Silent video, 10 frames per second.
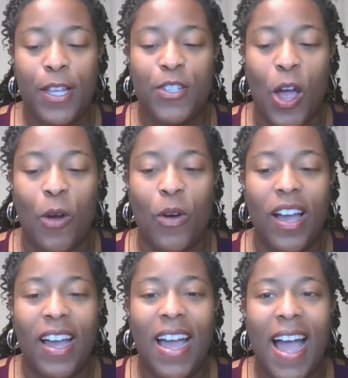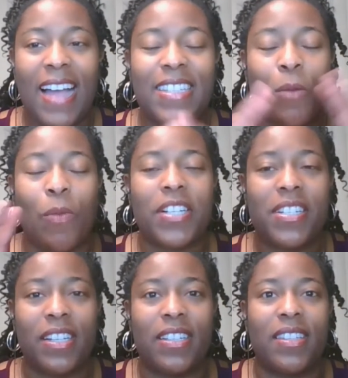So I said, watch
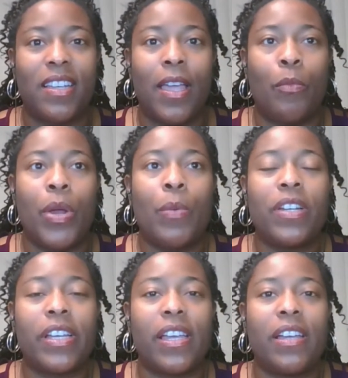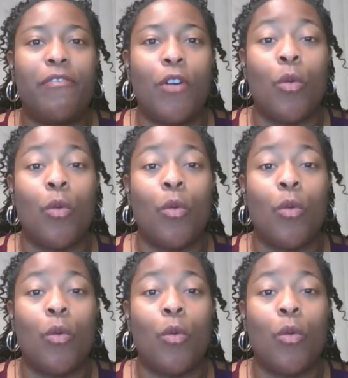this. And we were looking for